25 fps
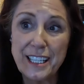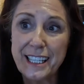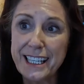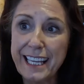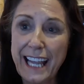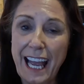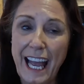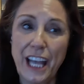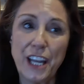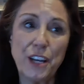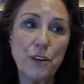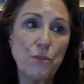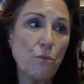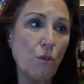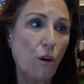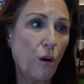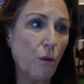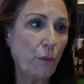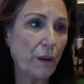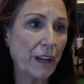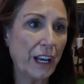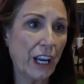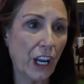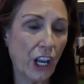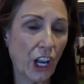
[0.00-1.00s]
Again, what
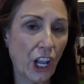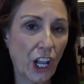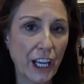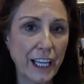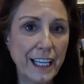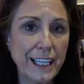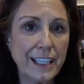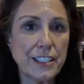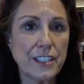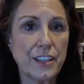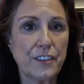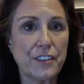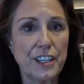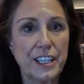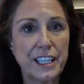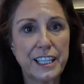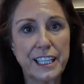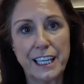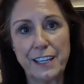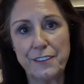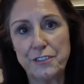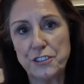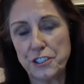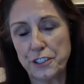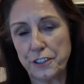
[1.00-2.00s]
we like, so that it
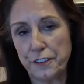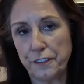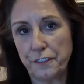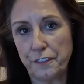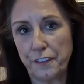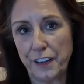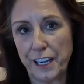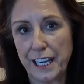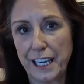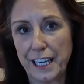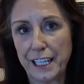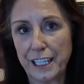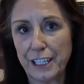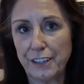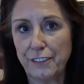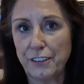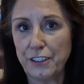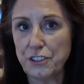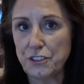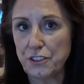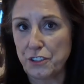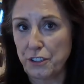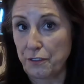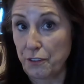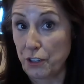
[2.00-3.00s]
gives you the feeling of
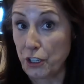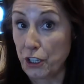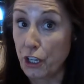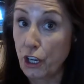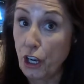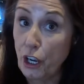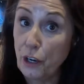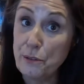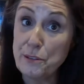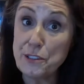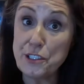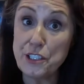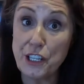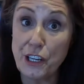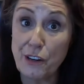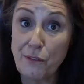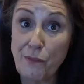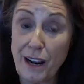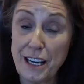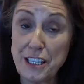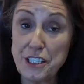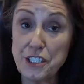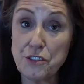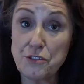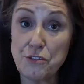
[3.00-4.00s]
a sort of a cozier
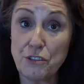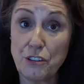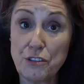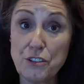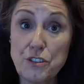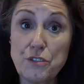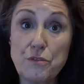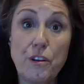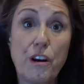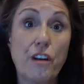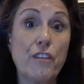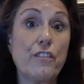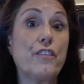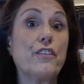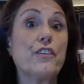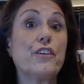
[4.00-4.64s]
restaurant rather